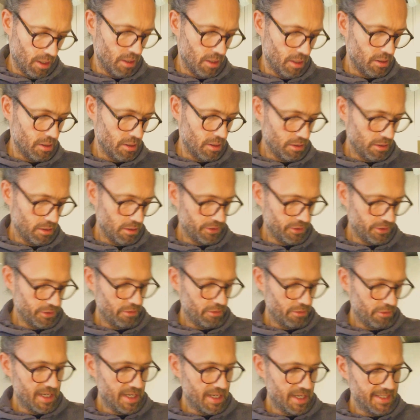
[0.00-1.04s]
The answer
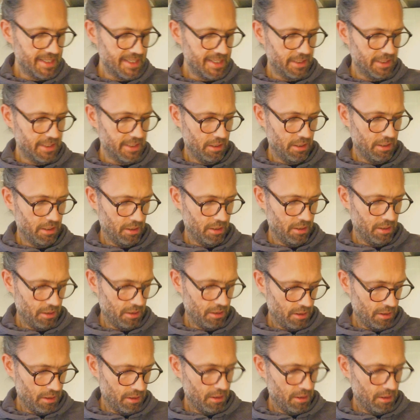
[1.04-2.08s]
is
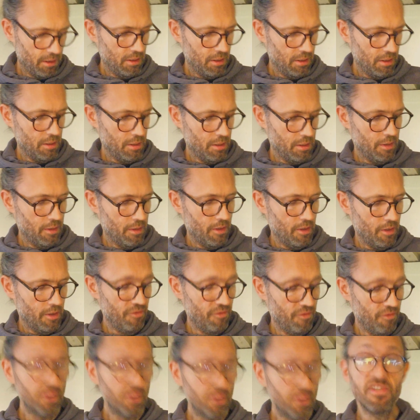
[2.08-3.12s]

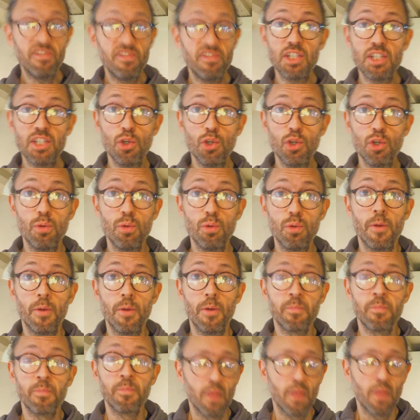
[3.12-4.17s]
52.
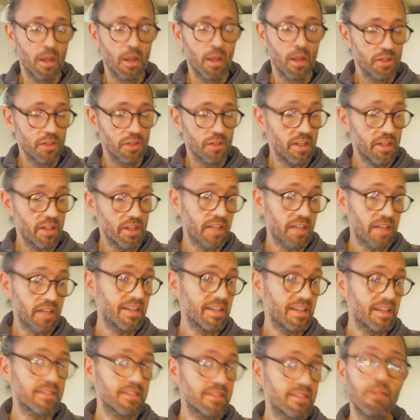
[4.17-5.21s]
So that
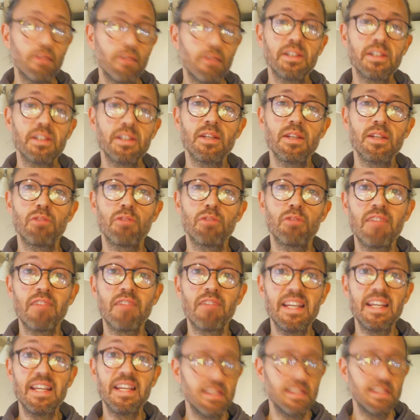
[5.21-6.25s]
takes her into the
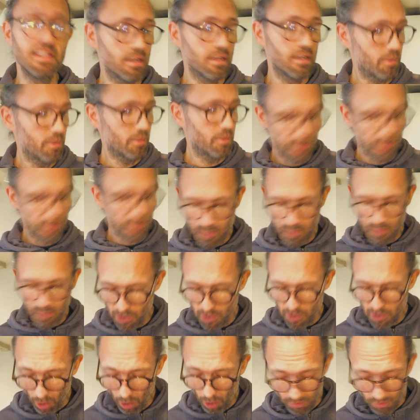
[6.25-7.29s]
green, whereas I'm in the
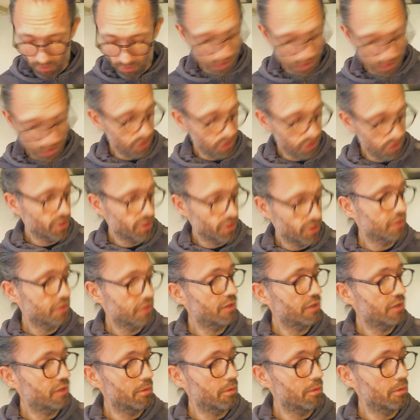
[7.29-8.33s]
orange.
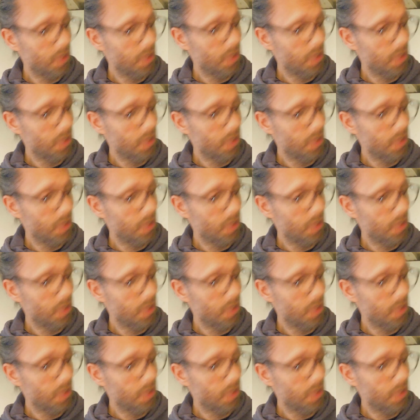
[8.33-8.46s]
So